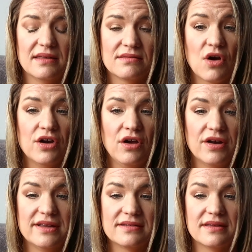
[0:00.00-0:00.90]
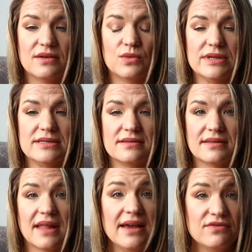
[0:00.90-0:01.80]
starting on insulin was
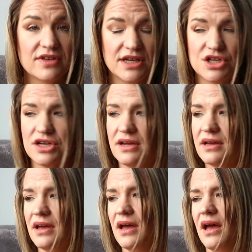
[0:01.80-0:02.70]
life-changing.